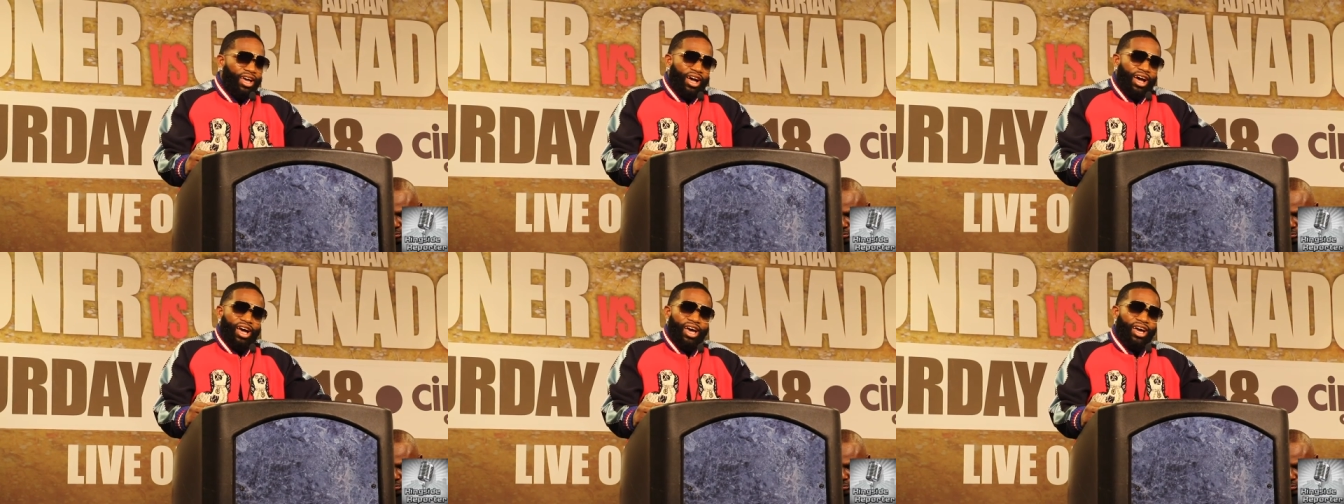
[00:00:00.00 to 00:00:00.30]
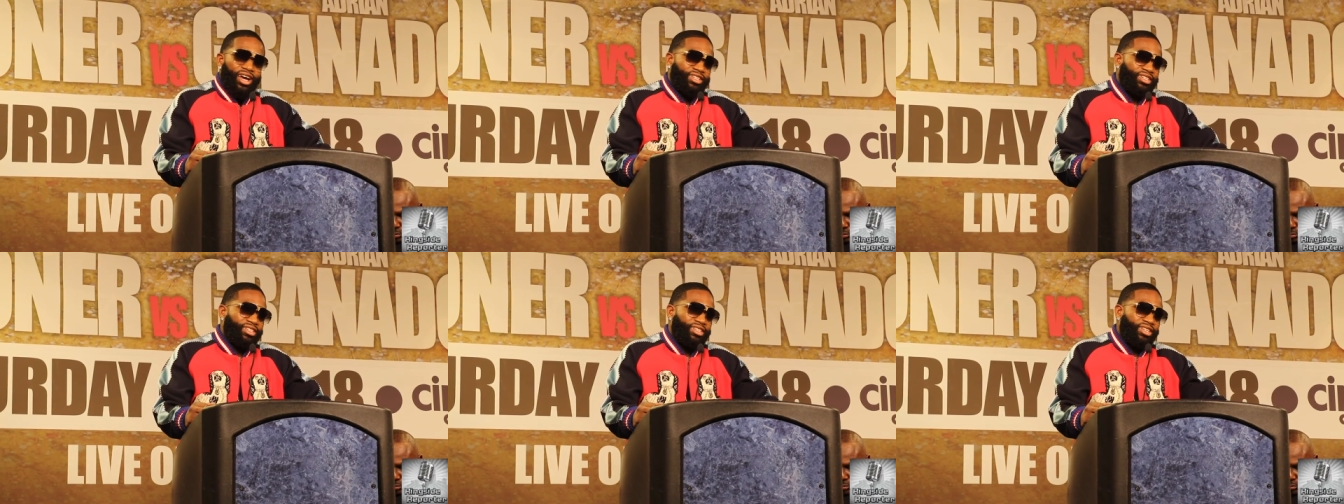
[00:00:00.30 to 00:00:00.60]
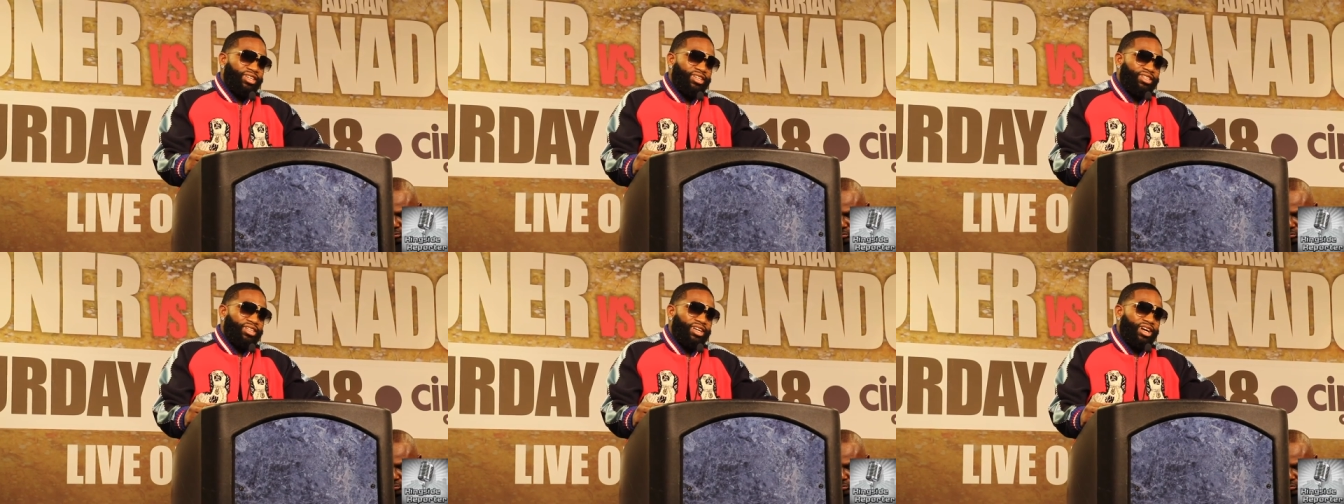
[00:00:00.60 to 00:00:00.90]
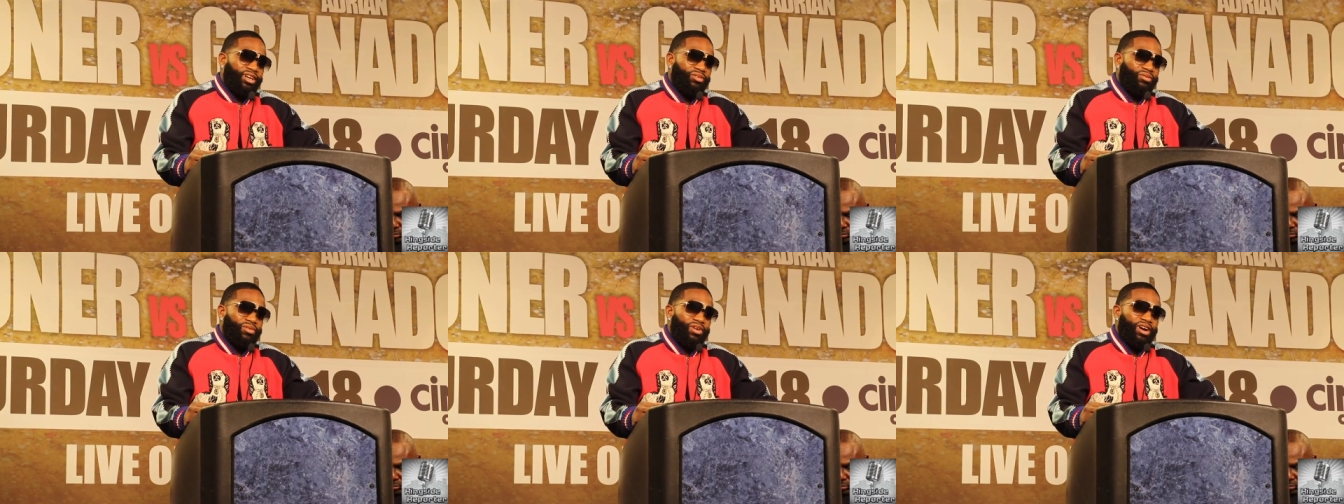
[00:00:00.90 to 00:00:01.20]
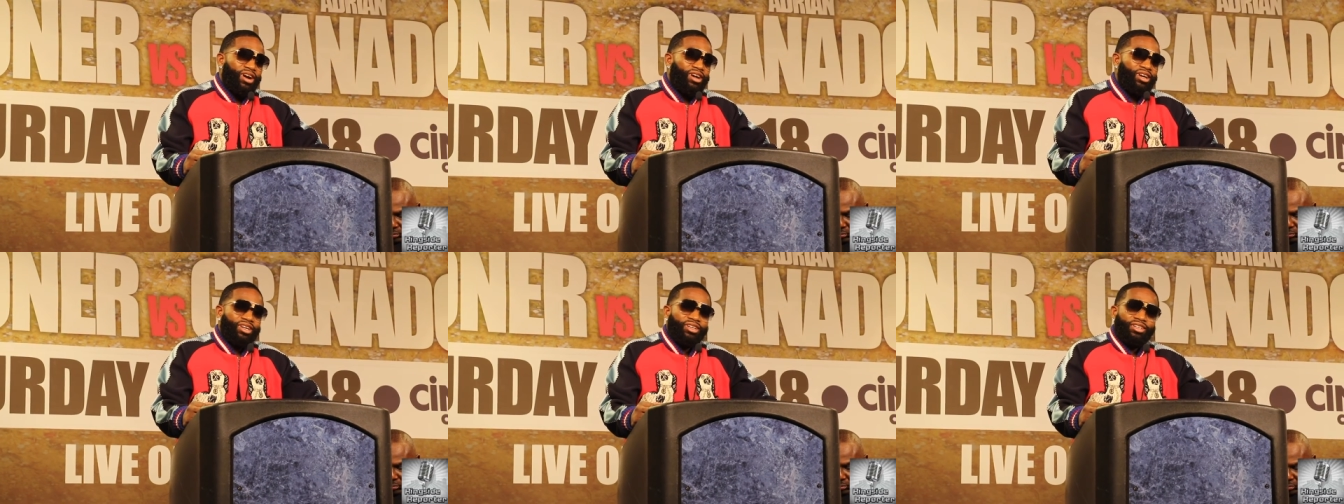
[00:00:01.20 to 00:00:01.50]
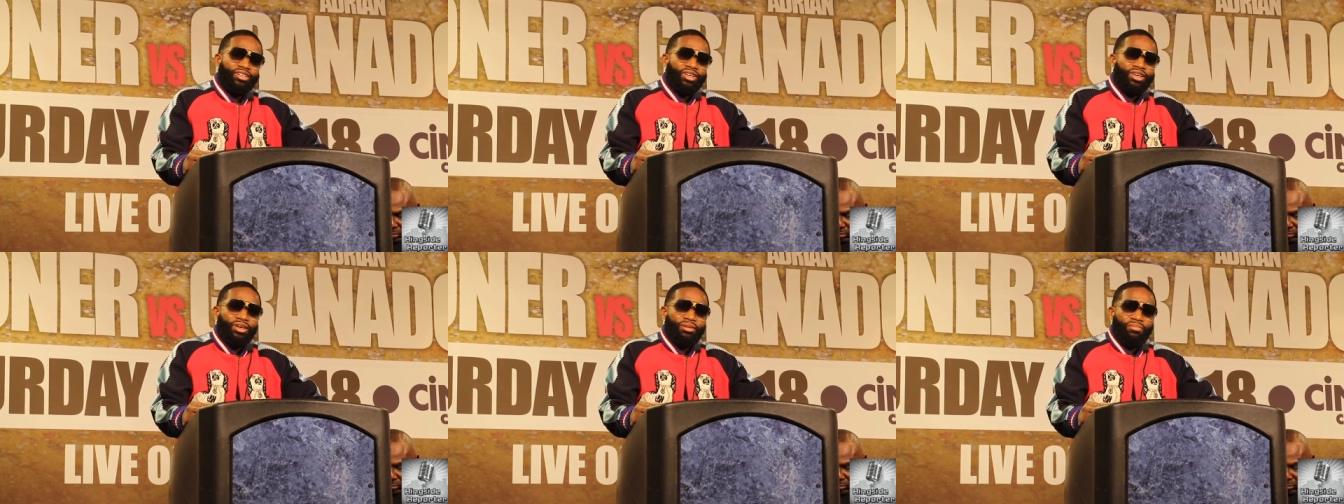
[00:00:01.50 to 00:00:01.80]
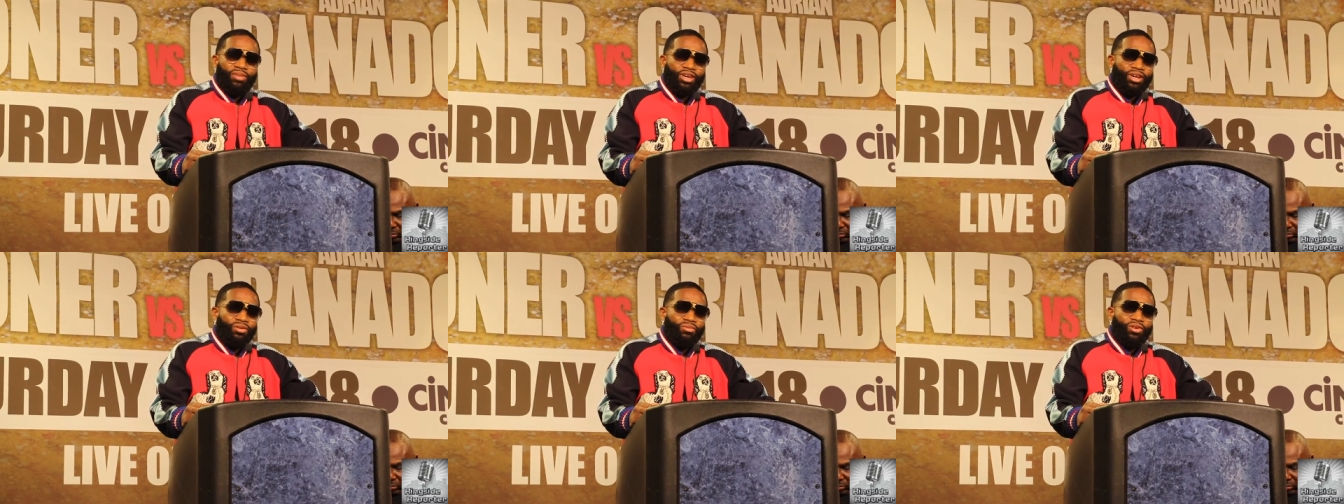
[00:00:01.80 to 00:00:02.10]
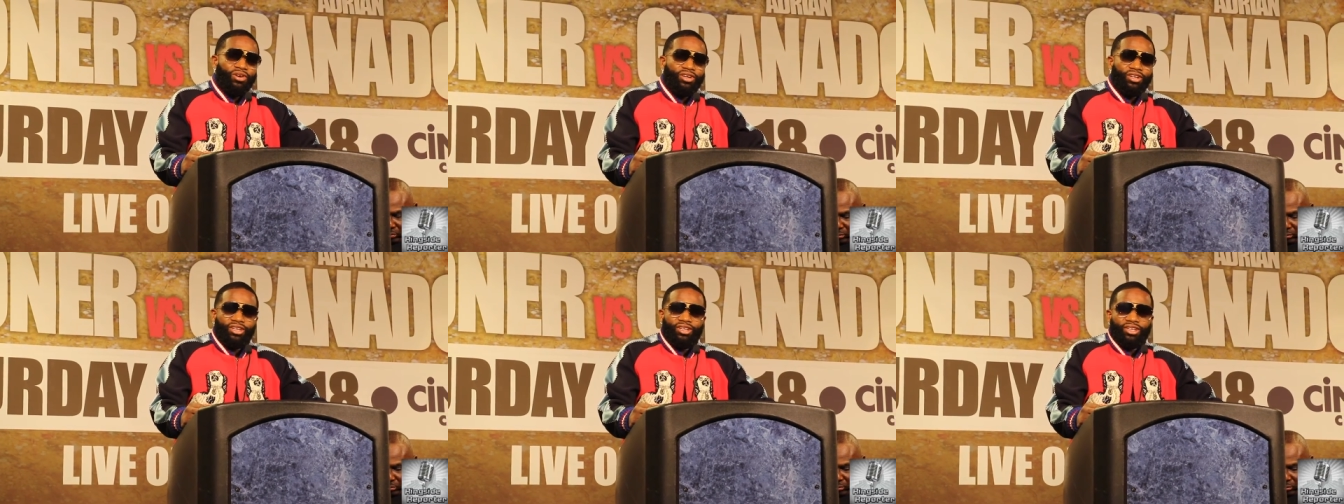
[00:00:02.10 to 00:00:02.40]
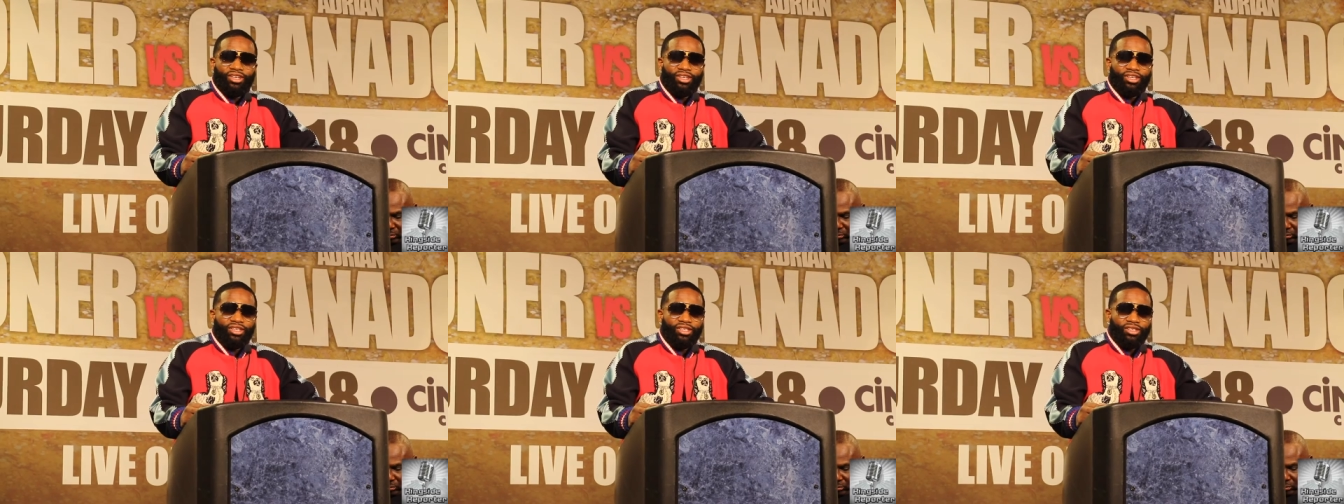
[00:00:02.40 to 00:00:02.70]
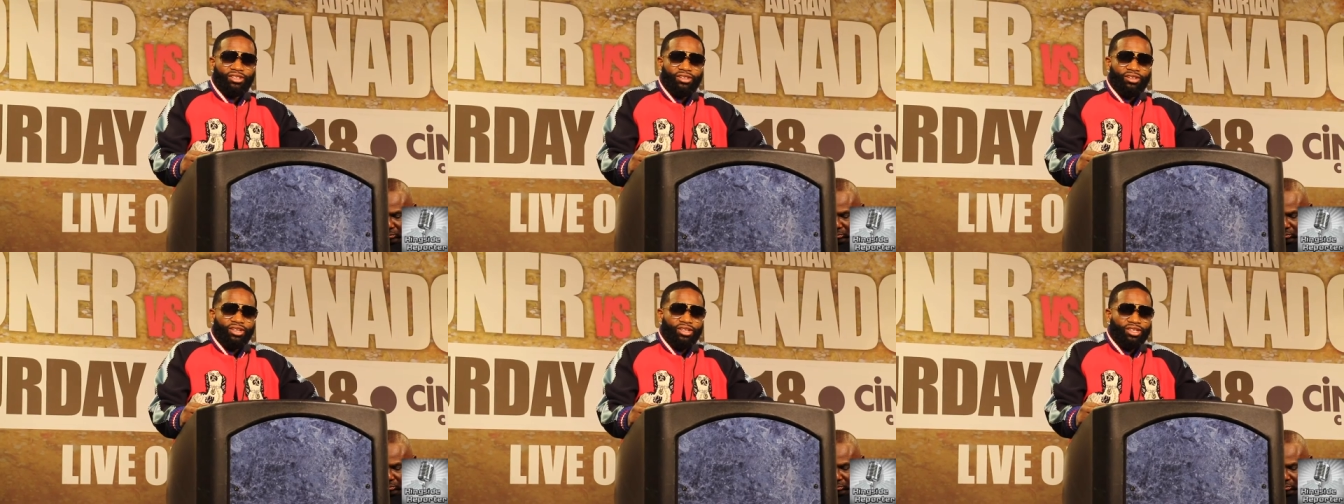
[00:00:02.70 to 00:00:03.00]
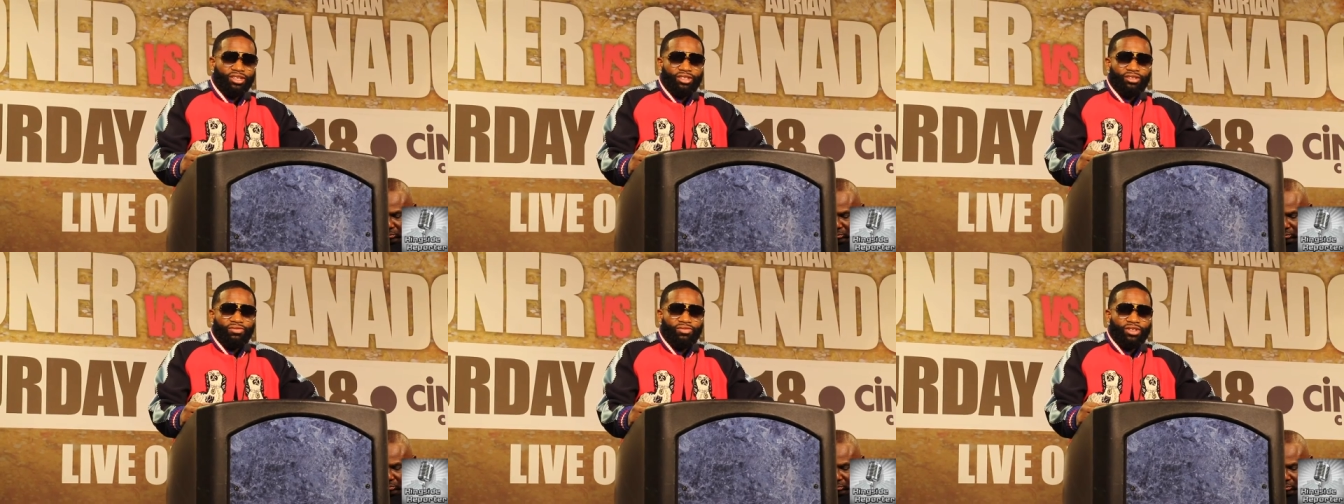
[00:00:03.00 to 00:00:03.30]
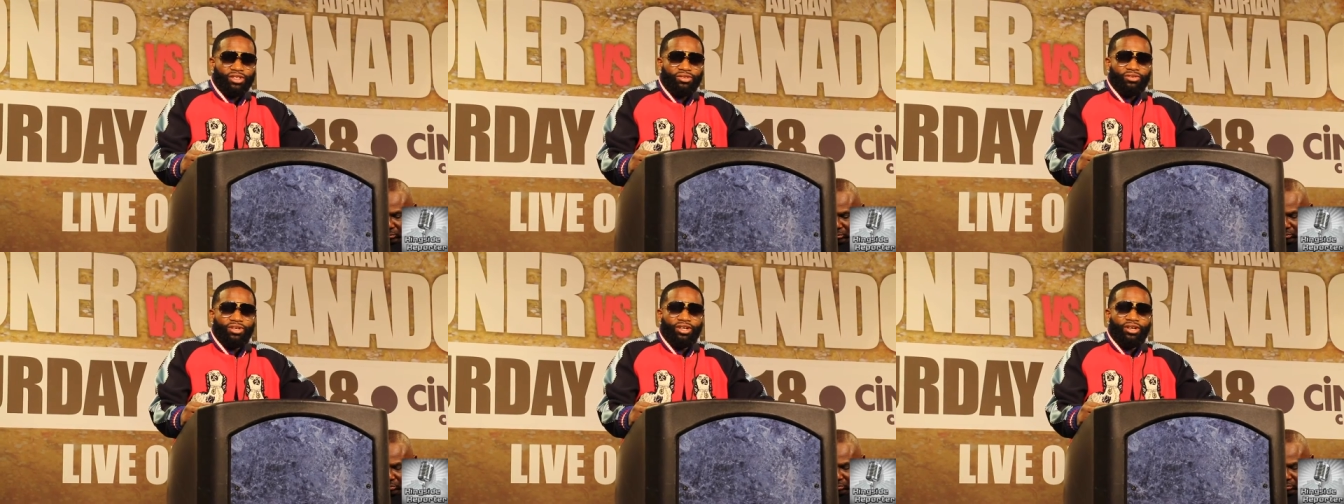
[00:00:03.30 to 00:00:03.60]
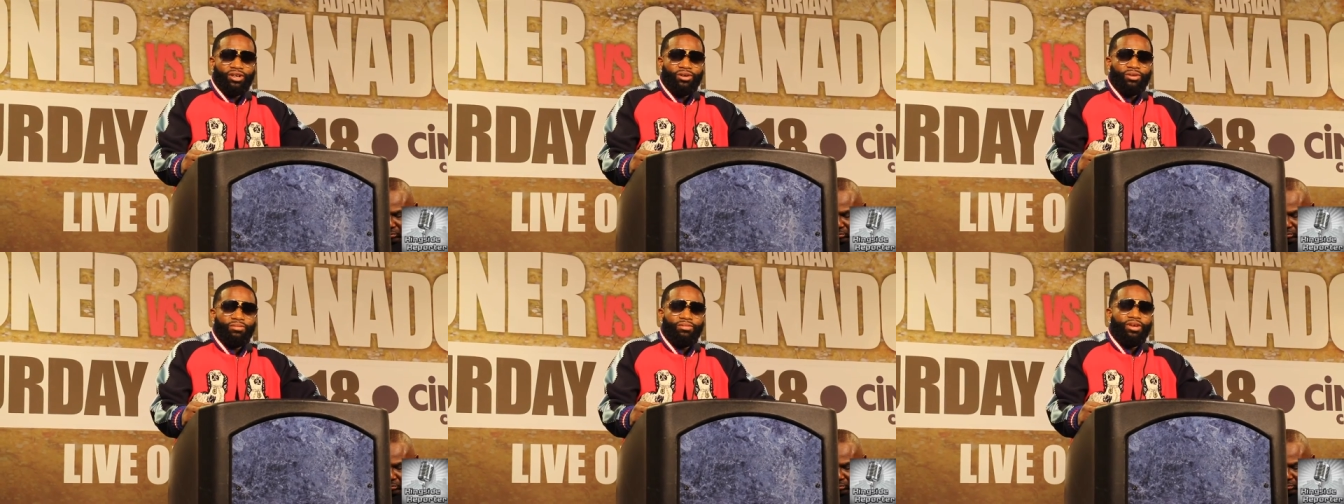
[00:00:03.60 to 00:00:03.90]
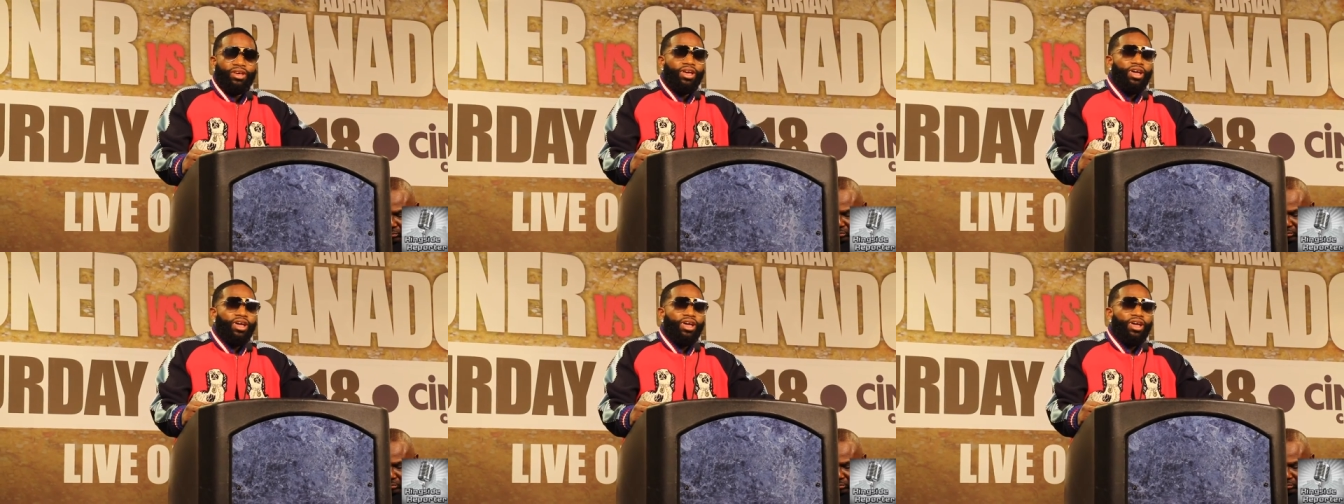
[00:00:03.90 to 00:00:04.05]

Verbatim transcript: I had to dig down the wire and, and make it work and, and get the get the victory at home.